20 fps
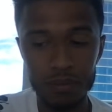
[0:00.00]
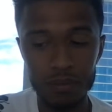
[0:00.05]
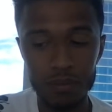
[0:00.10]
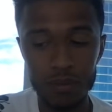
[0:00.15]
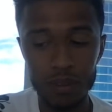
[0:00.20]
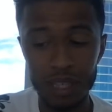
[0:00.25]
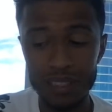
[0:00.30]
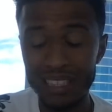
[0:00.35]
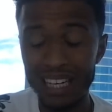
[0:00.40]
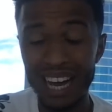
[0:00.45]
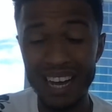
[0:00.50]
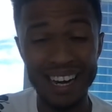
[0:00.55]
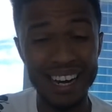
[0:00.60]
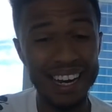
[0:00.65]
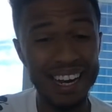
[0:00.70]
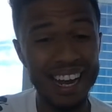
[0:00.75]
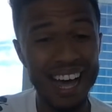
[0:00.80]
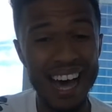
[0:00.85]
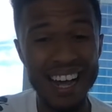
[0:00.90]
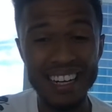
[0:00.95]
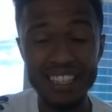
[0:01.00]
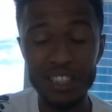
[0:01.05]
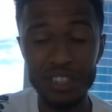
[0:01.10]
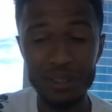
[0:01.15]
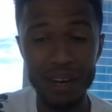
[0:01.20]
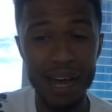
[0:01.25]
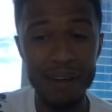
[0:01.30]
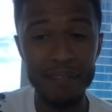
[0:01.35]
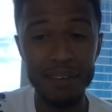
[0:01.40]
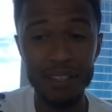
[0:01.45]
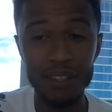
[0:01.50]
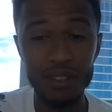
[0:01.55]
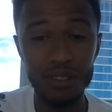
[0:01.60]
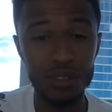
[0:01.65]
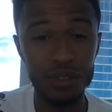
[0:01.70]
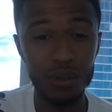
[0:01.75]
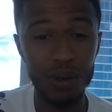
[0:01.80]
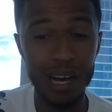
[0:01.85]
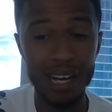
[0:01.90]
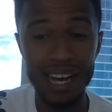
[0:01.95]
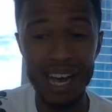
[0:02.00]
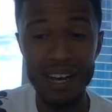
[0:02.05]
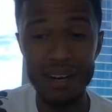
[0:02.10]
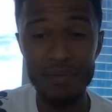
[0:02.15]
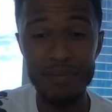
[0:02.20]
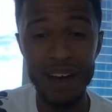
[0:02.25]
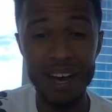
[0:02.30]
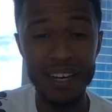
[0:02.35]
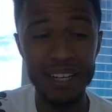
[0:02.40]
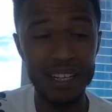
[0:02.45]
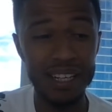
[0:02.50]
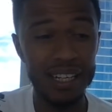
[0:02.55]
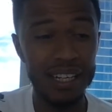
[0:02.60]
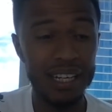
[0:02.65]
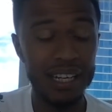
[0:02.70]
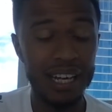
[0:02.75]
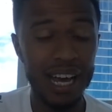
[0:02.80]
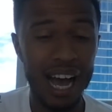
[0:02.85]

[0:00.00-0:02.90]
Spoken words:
Because I got a lot of traveling to do. I got invited.